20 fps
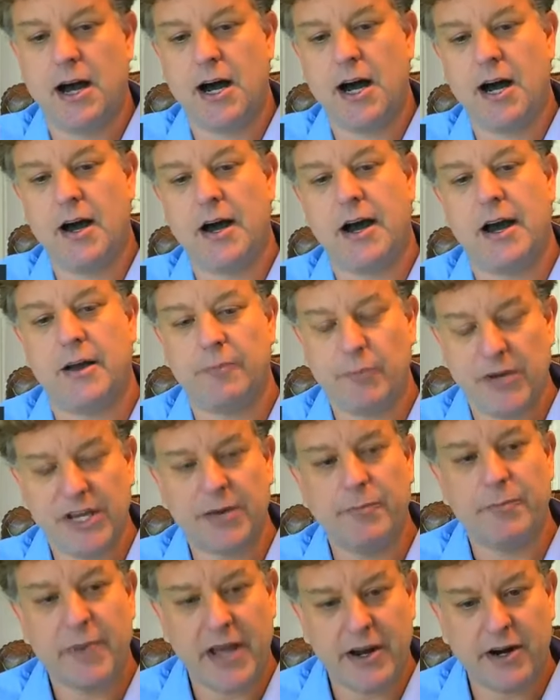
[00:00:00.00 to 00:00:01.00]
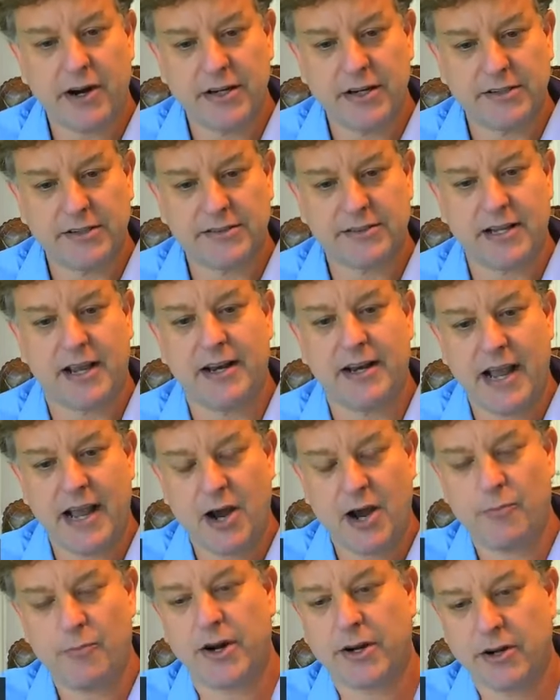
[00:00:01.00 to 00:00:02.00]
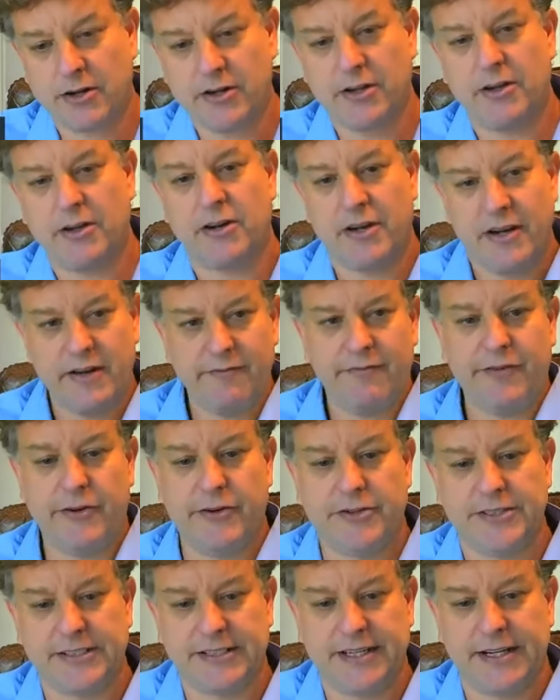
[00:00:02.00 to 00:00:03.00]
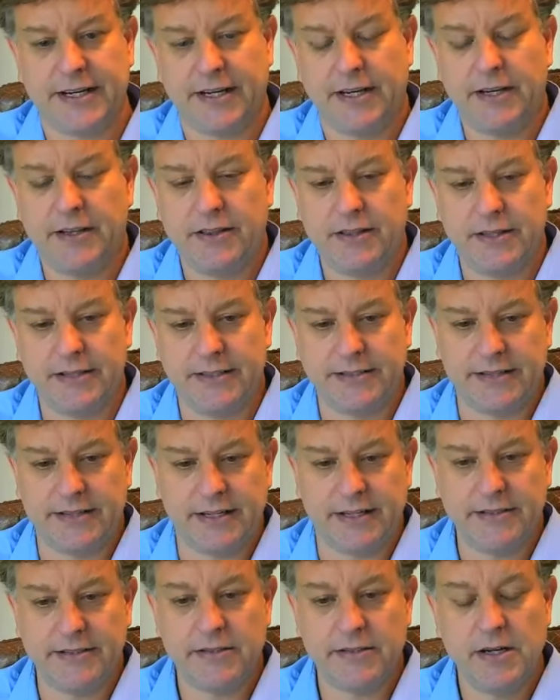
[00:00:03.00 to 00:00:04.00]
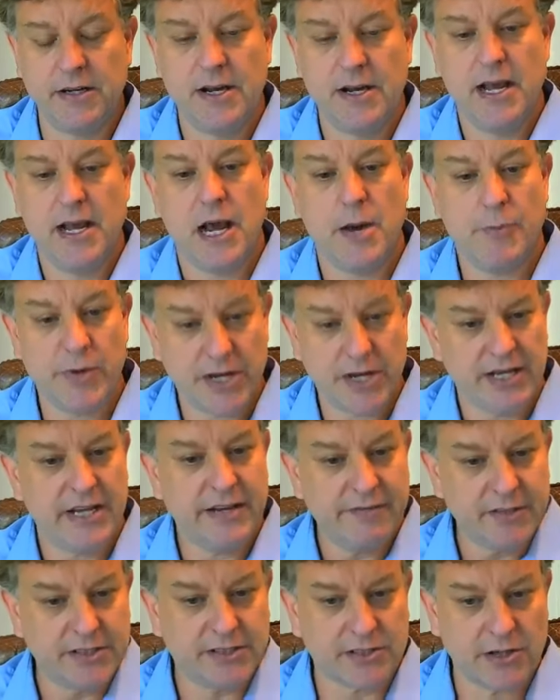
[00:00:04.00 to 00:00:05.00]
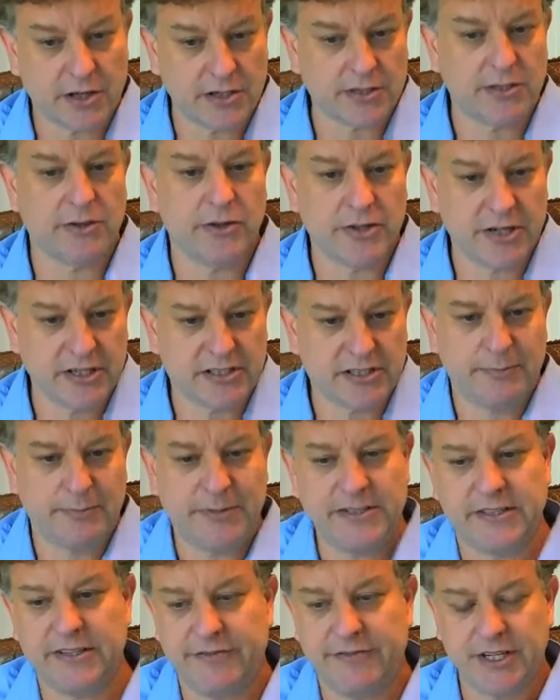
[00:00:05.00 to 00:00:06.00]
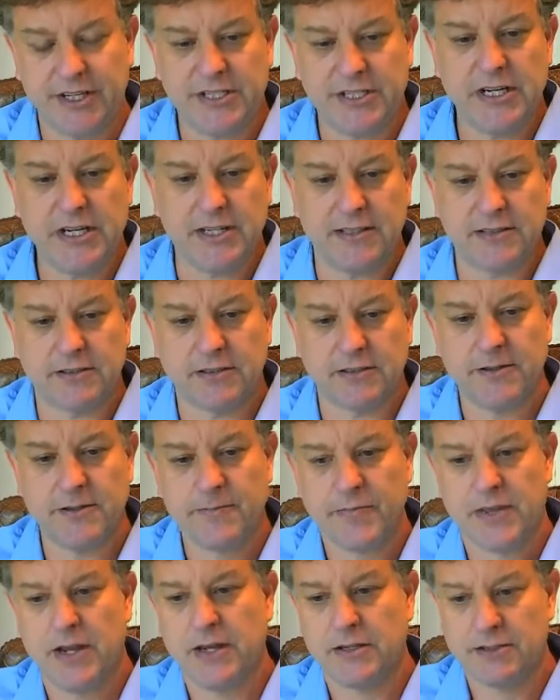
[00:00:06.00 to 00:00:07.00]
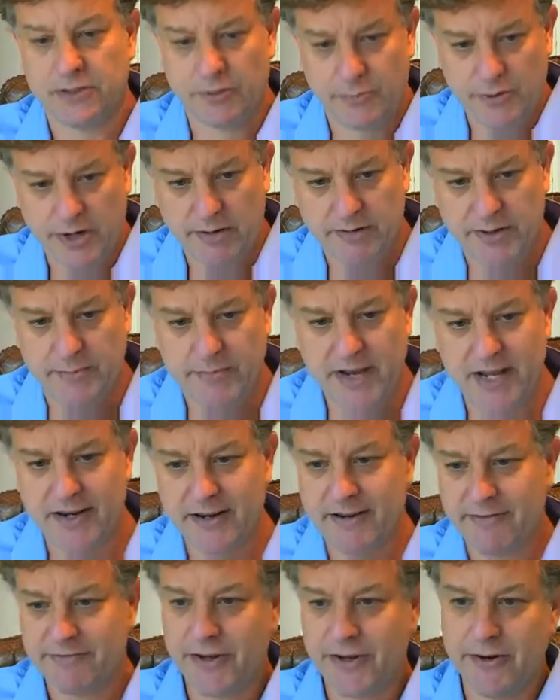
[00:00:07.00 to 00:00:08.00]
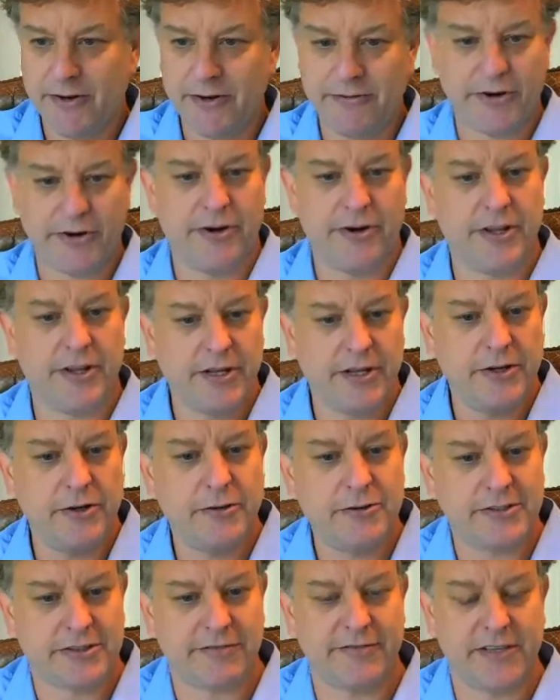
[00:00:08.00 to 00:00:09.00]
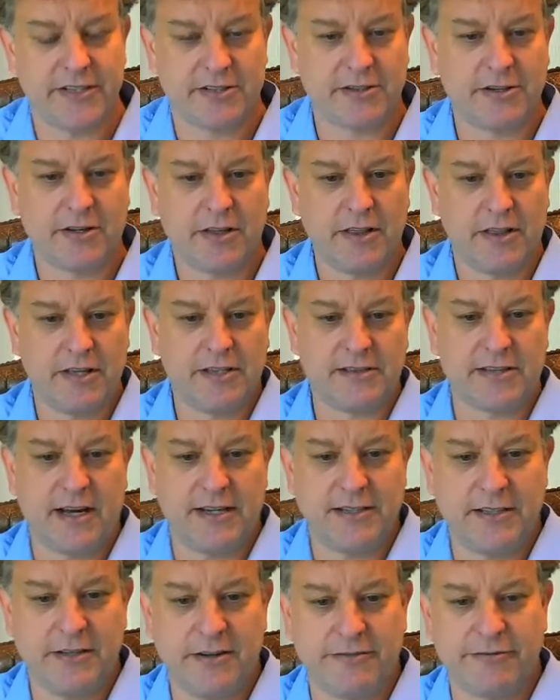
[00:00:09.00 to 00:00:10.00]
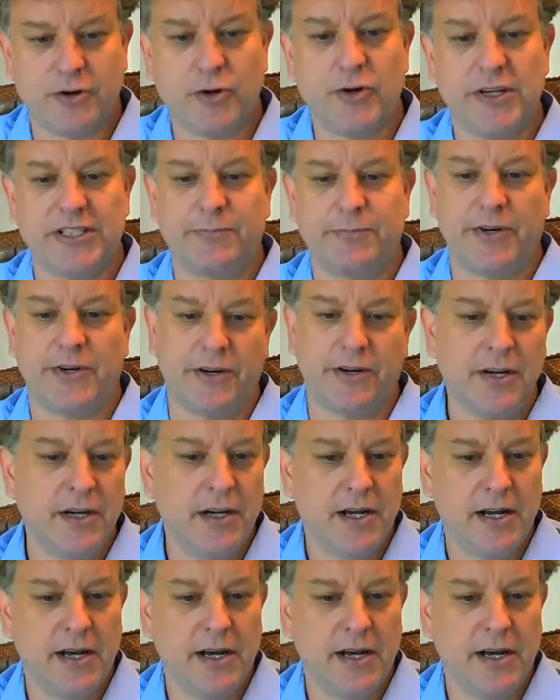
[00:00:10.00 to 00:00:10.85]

And we can better understand how microglia are influencing the disease. And we can even start to look at specific genes. So probably many of you have heard in the news of this idea of CRISPR.